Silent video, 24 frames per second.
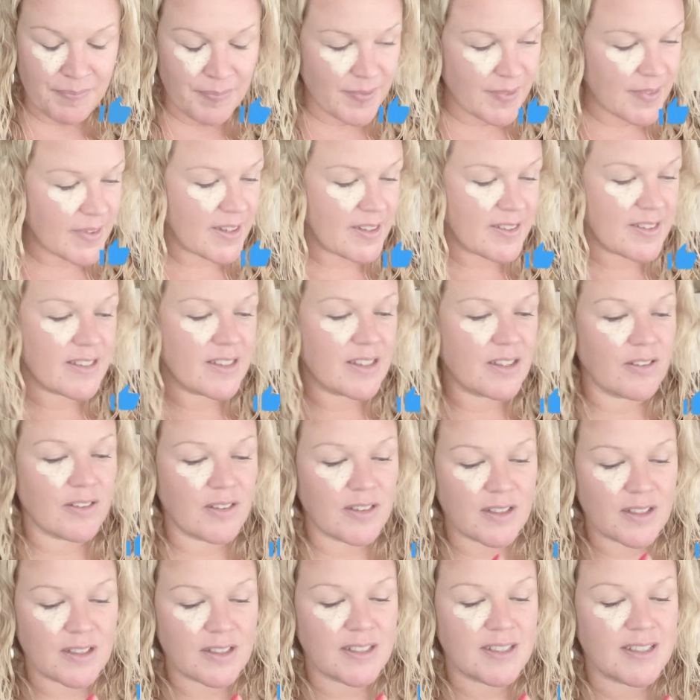
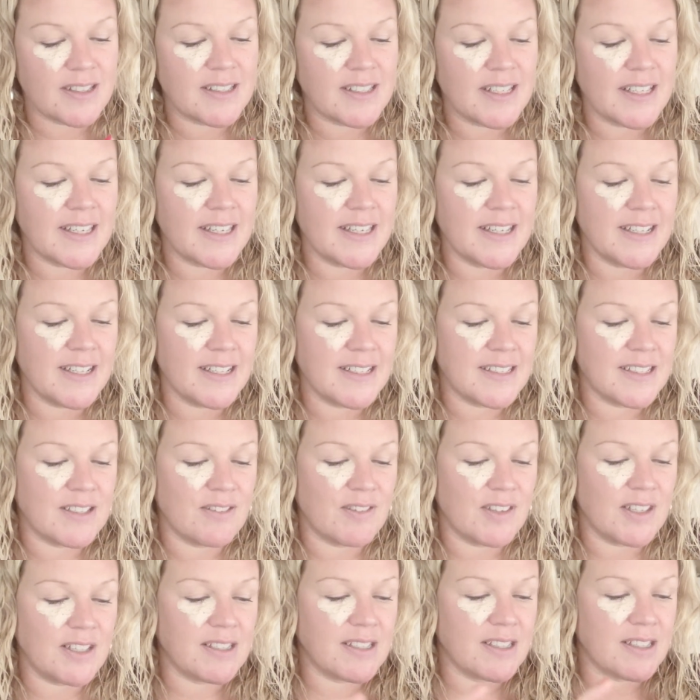The stickiness of
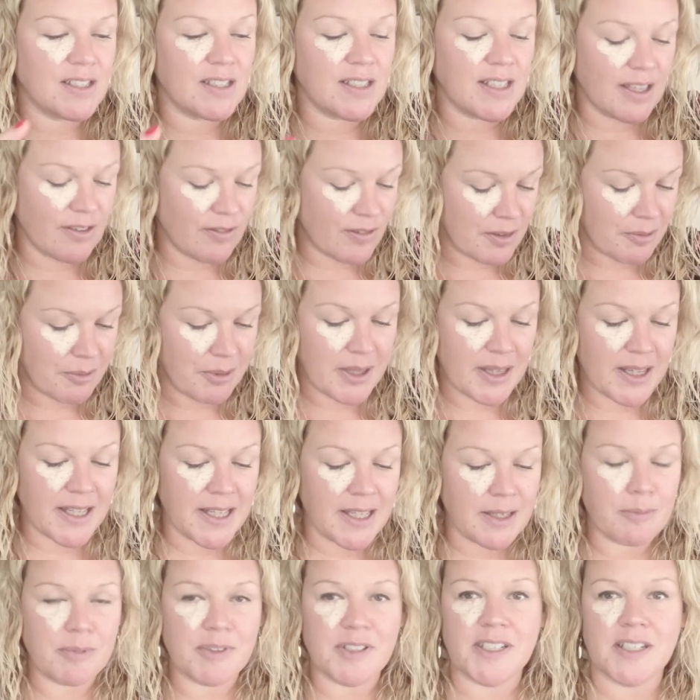this is giving me the
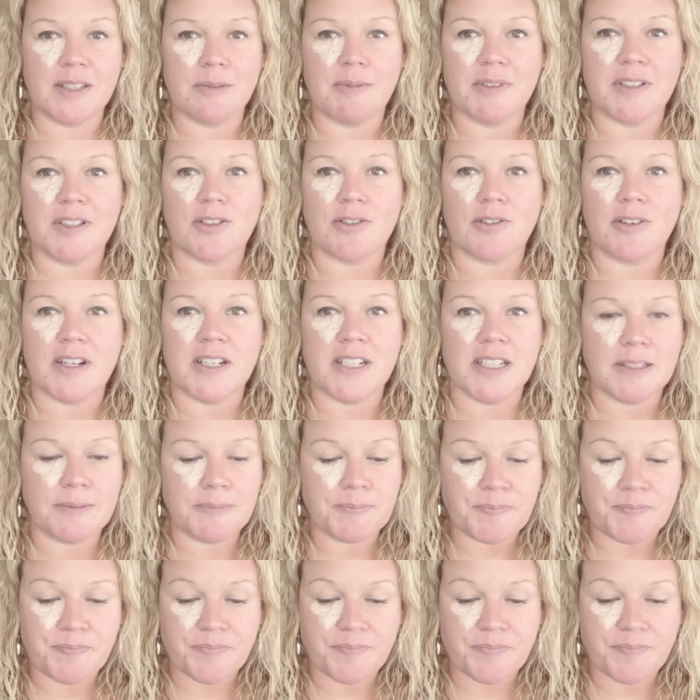heebie-jeebies already.